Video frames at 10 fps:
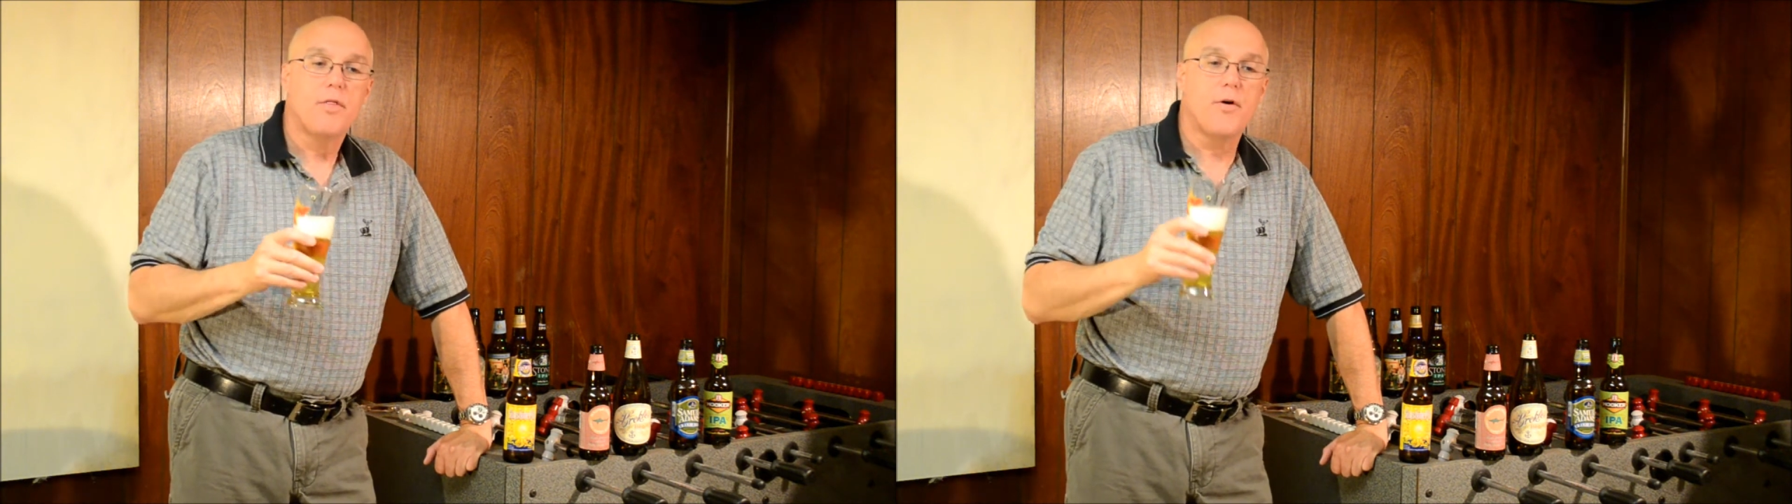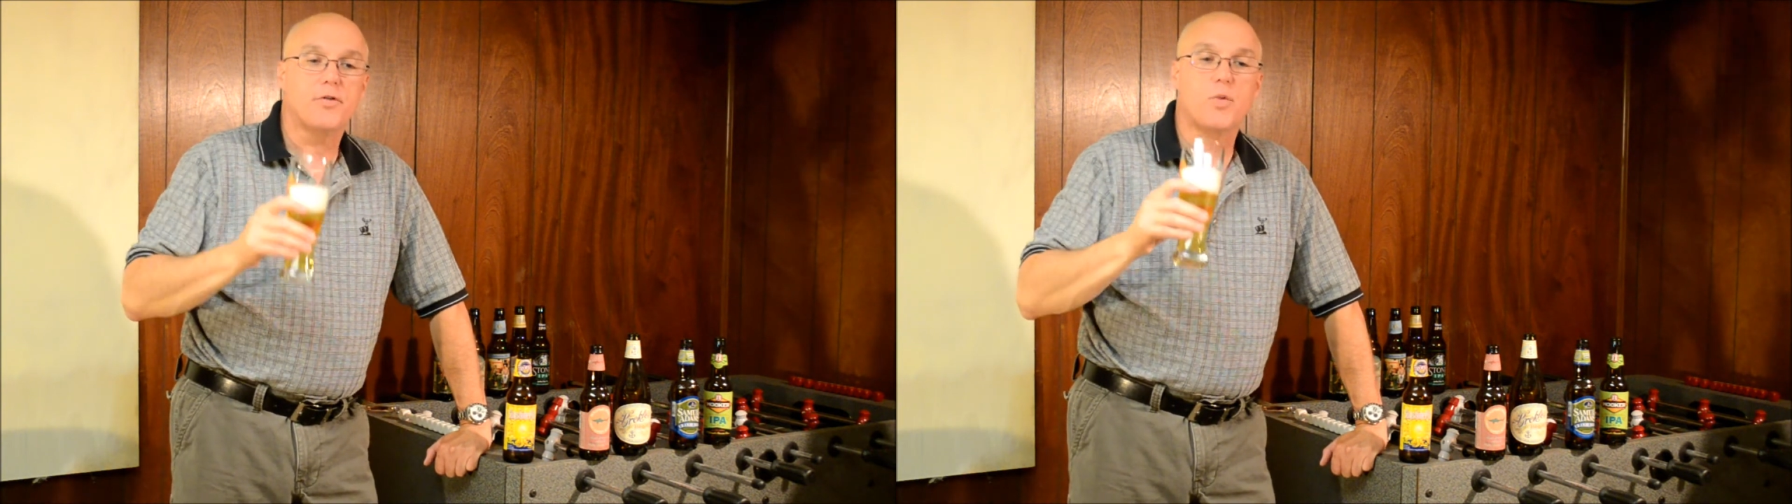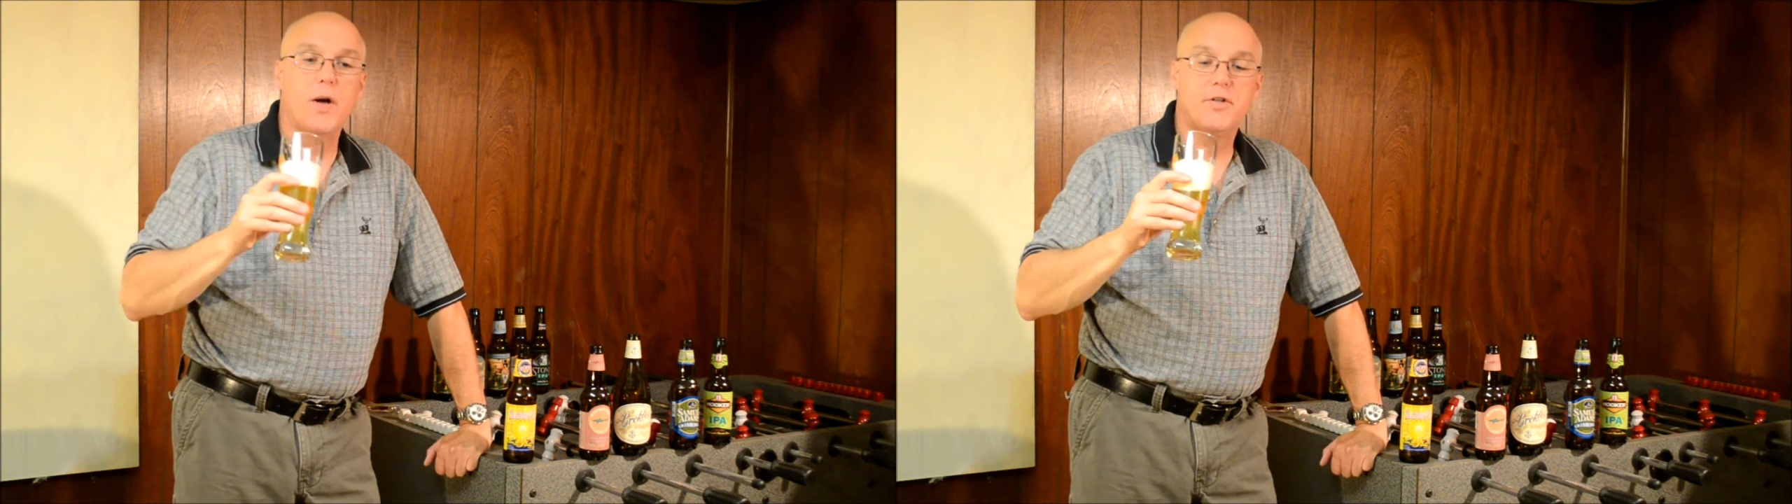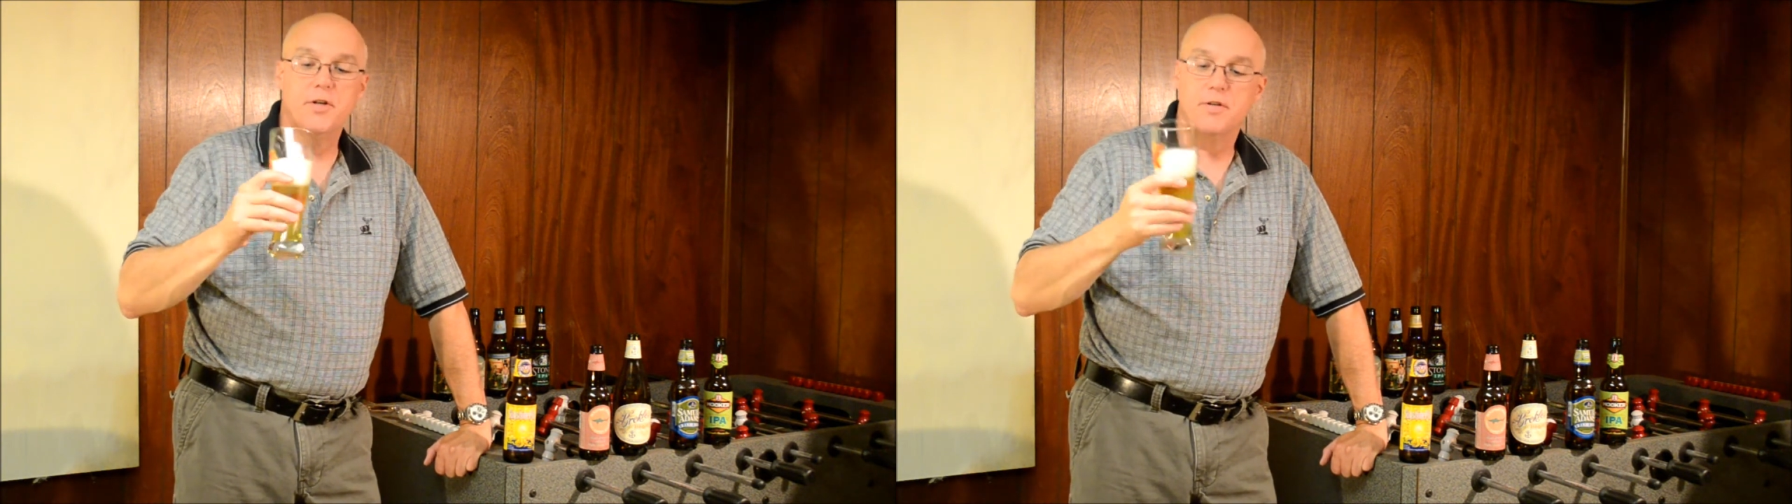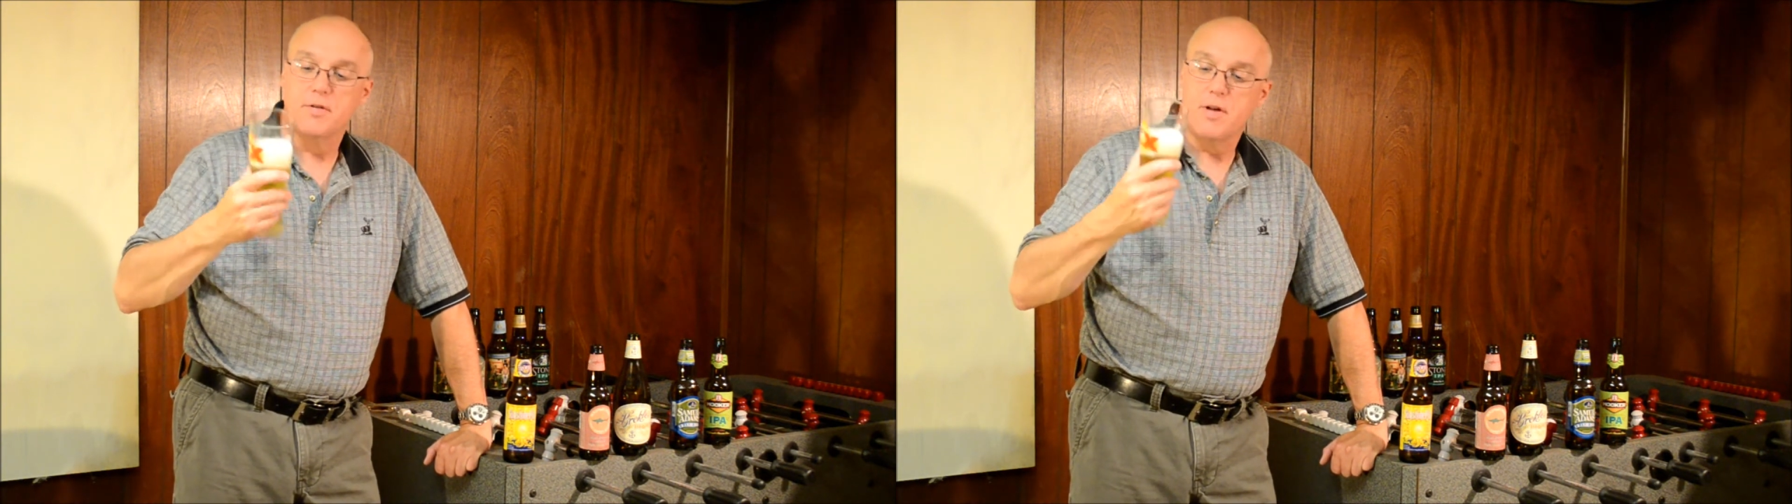
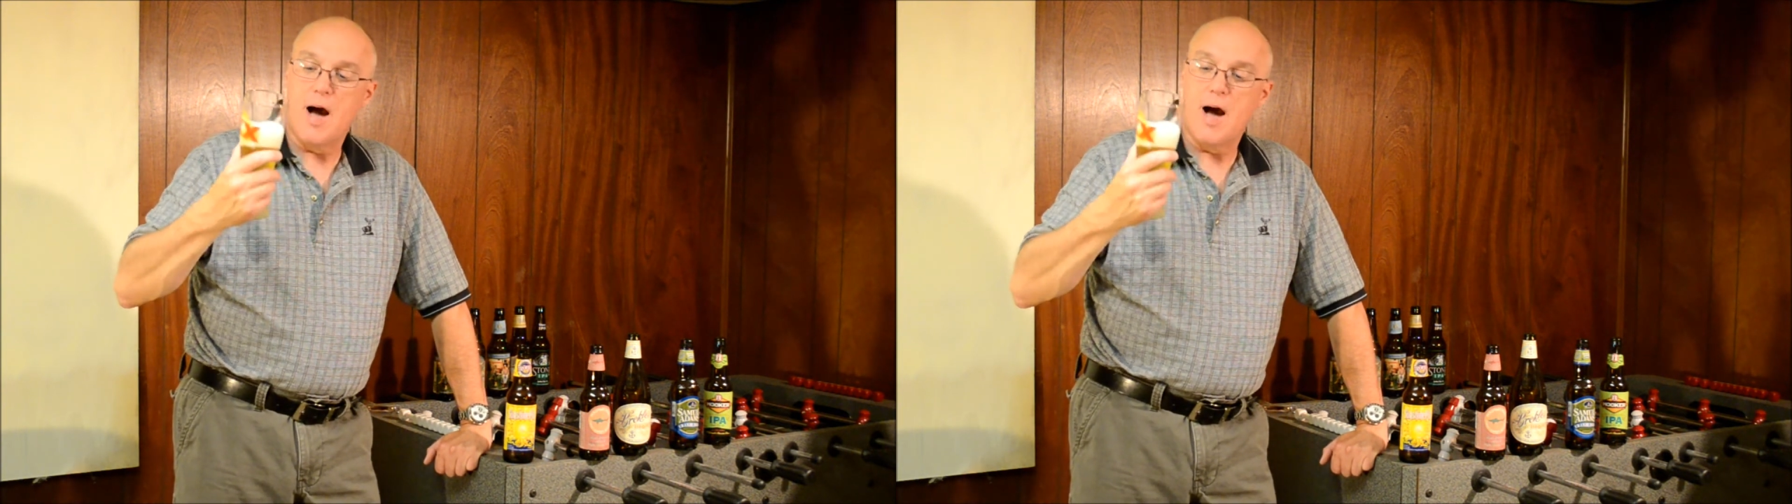thirst-quenching